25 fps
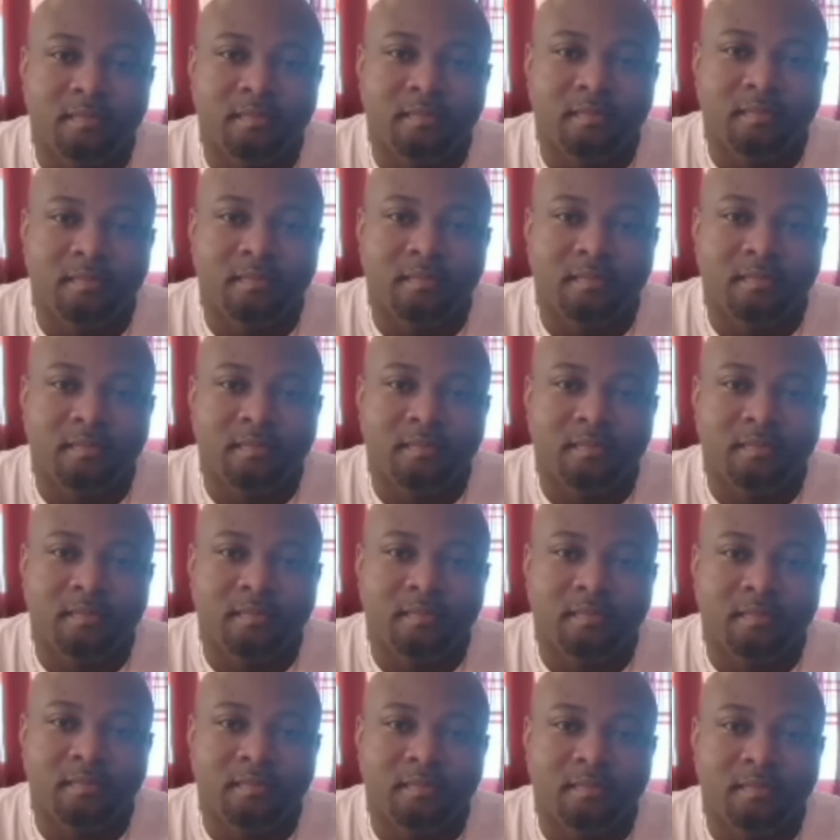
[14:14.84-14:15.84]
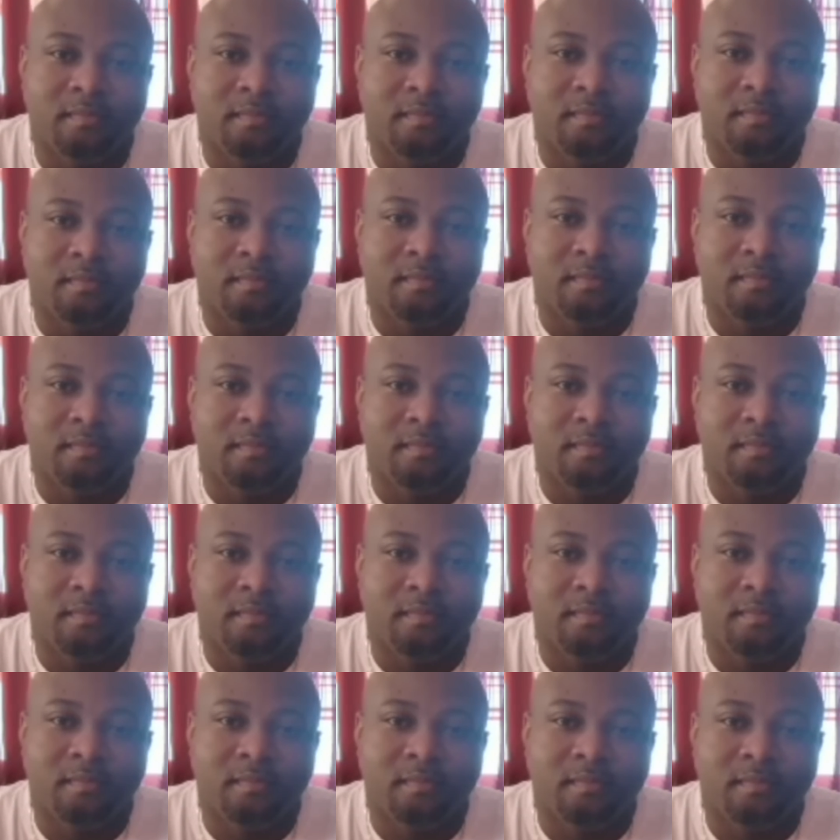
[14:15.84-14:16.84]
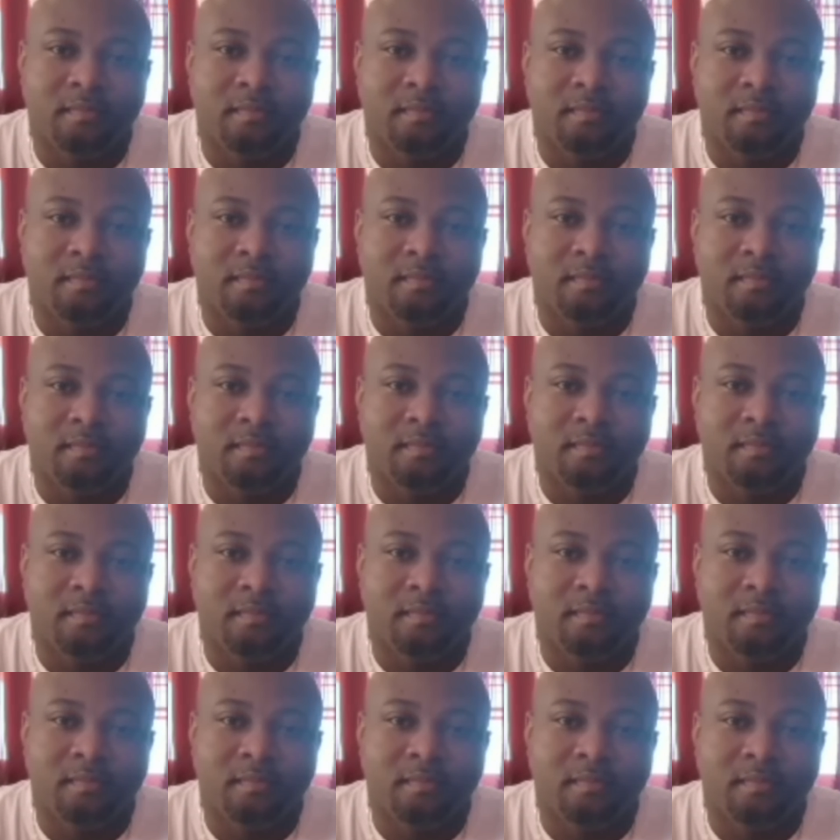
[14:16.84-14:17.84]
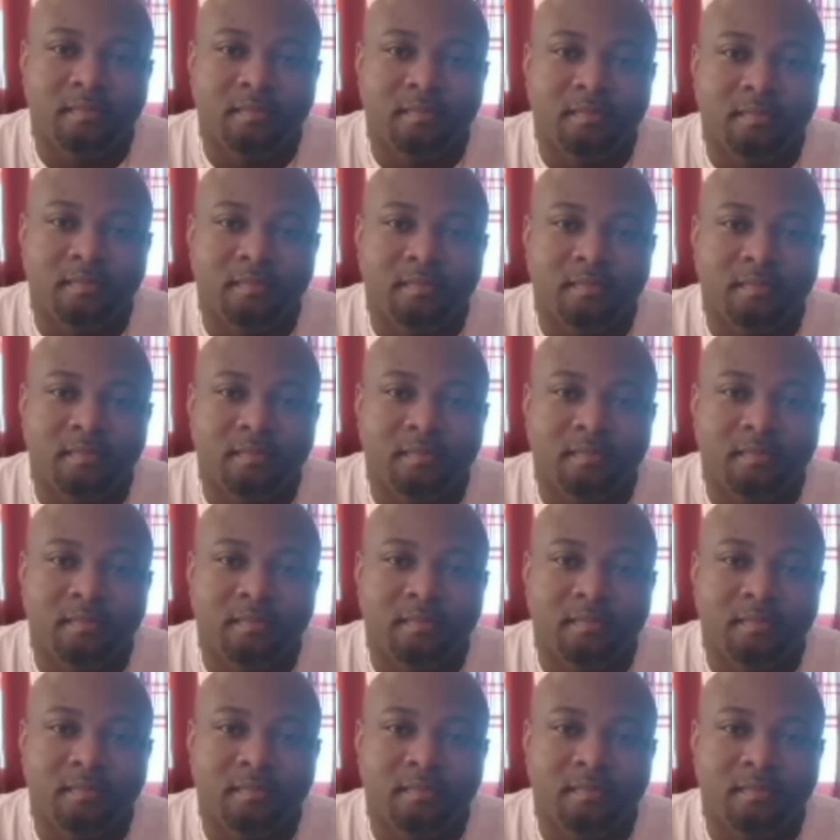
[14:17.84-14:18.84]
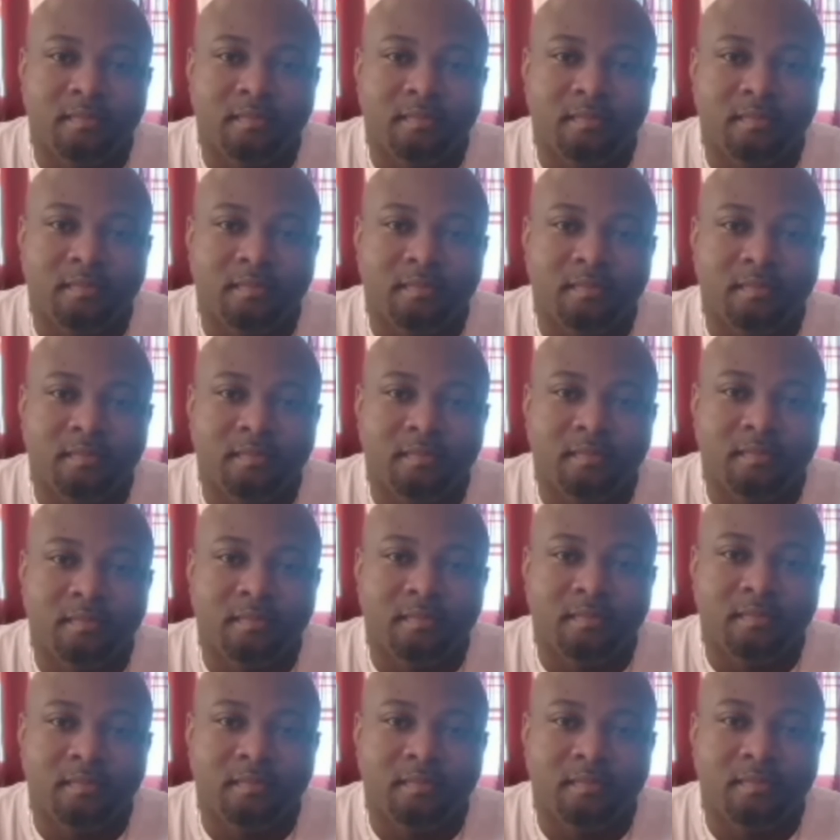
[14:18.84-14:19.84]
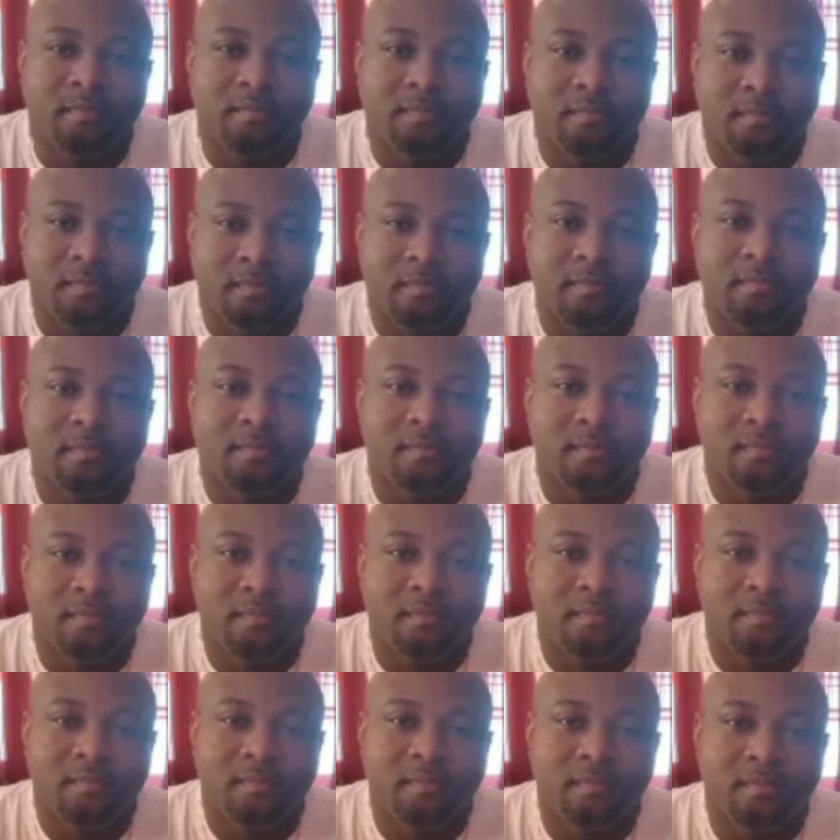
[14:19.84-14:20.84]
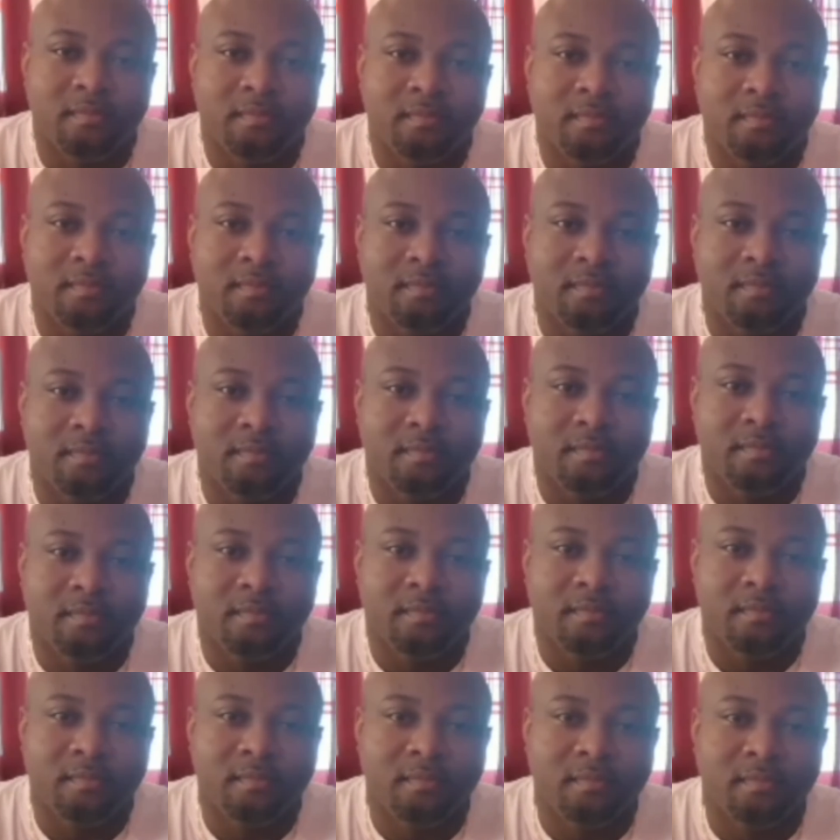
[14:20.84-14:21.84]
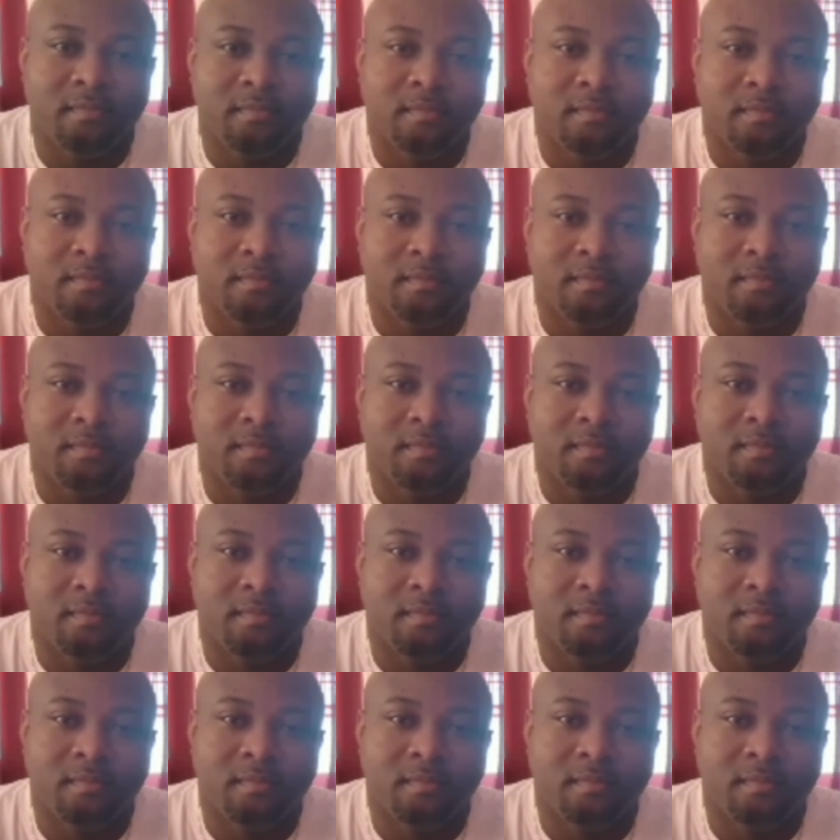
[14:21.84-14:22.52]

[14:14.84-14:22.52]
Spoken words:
No words are spoken by the person on screen.